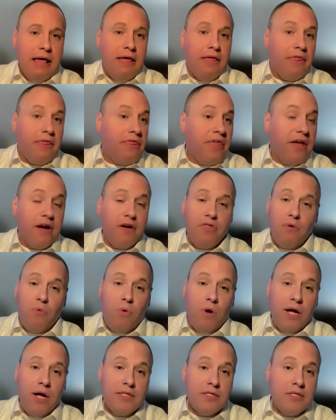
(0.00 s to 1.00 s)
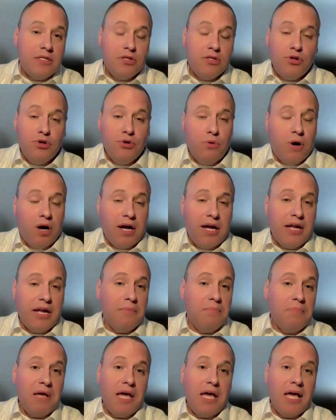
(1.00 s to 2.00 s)
They're the ones who are going to
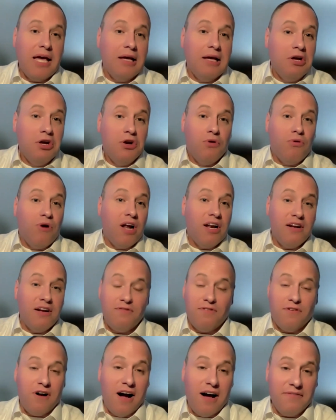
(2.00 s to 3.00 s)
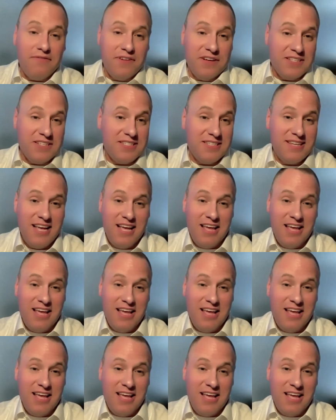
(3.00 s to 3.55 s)
be running for office.